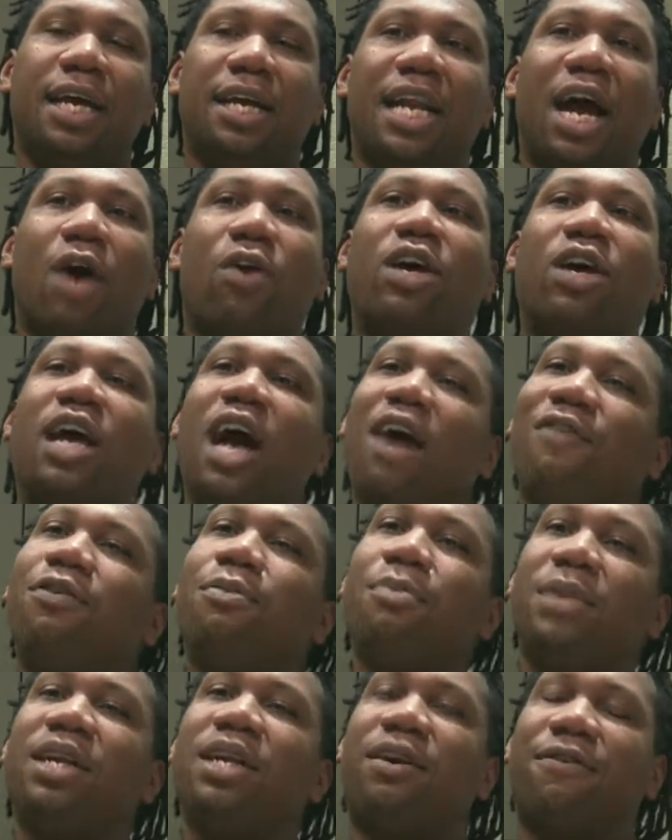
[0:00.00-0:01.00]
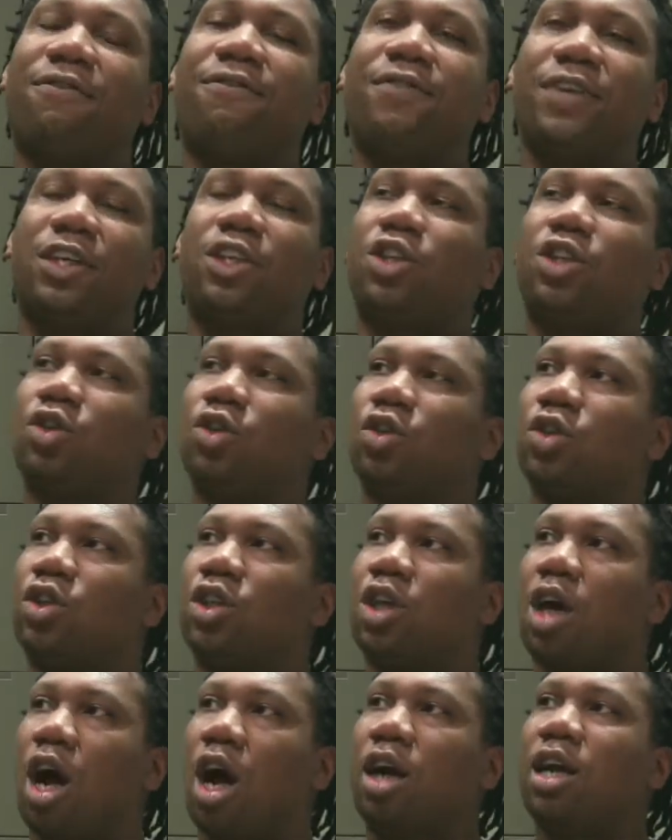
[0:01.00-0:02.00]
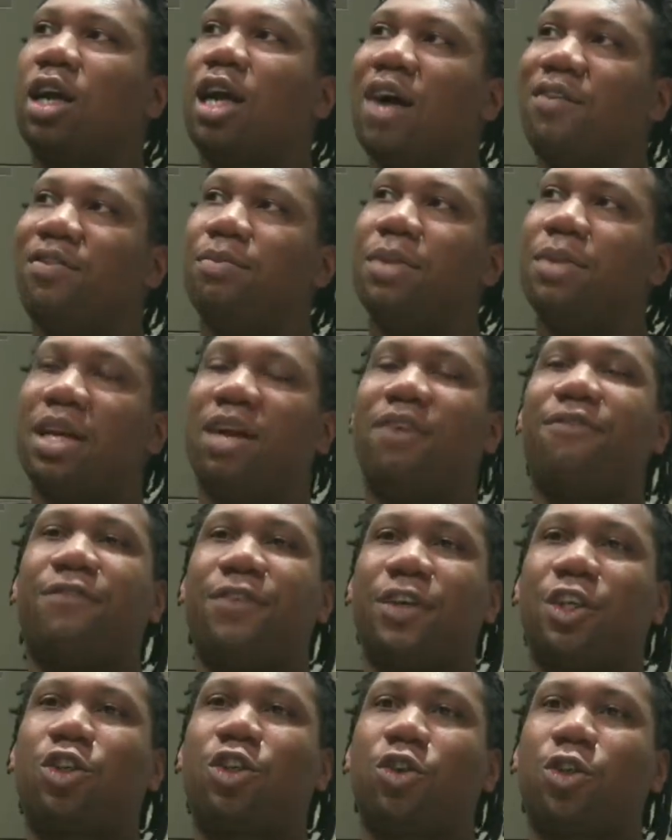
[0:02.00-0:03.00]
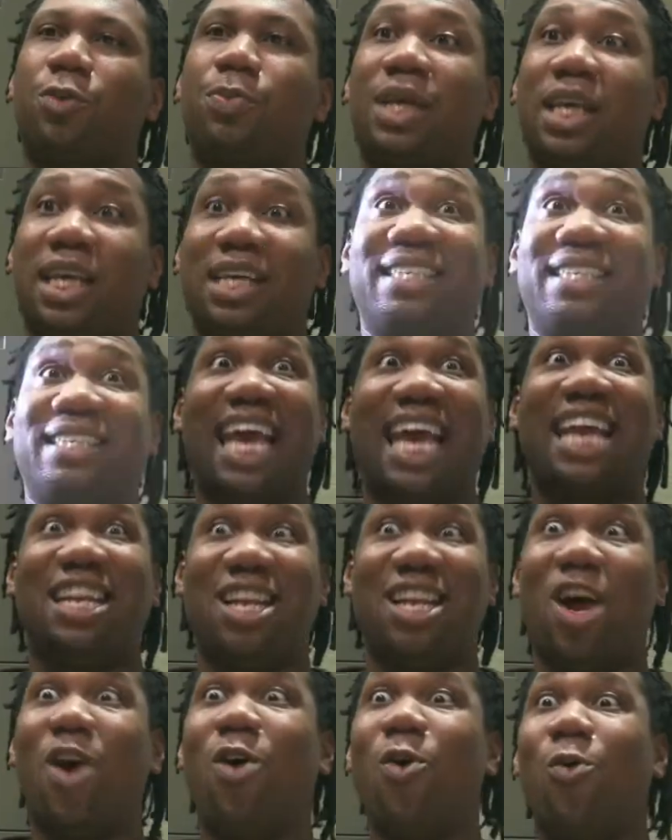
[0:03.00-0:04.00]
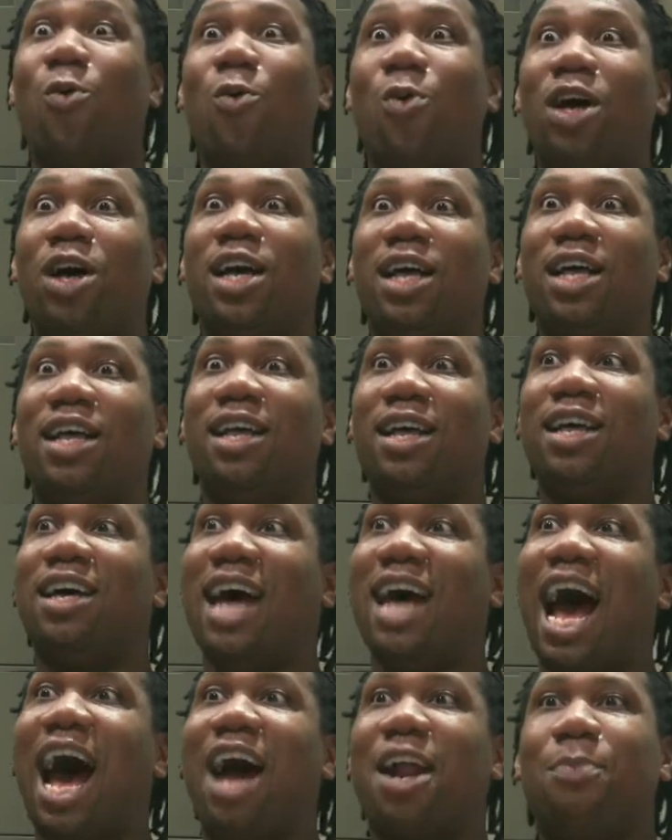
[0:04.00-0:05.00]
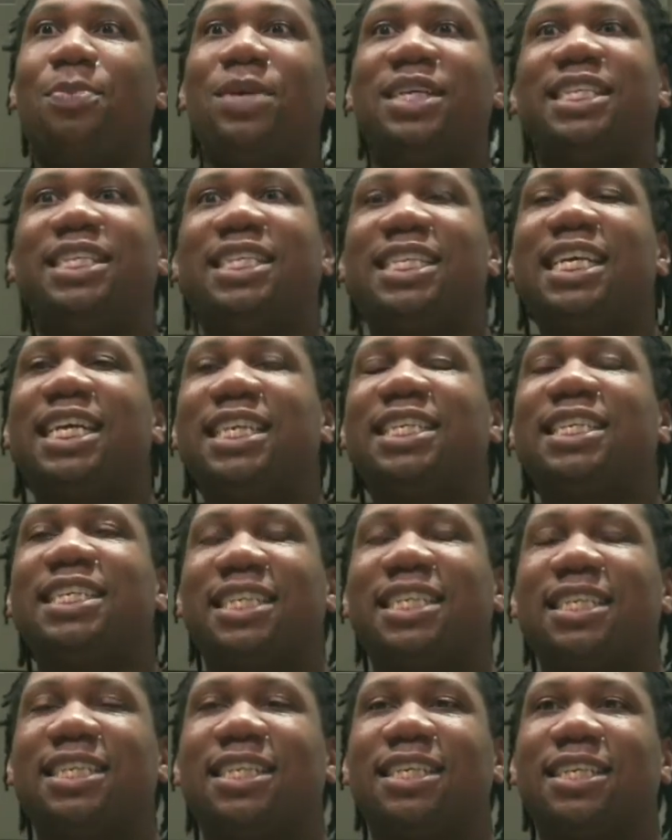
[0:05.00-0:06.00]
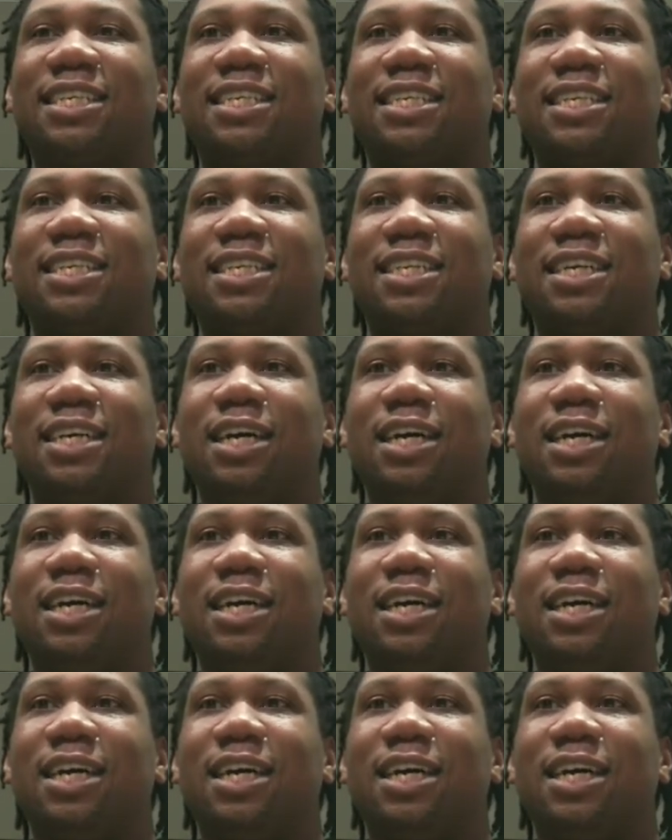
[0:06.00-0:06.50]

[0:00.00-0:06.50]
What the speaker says: Now, government officials are government officials because know how to be citizens.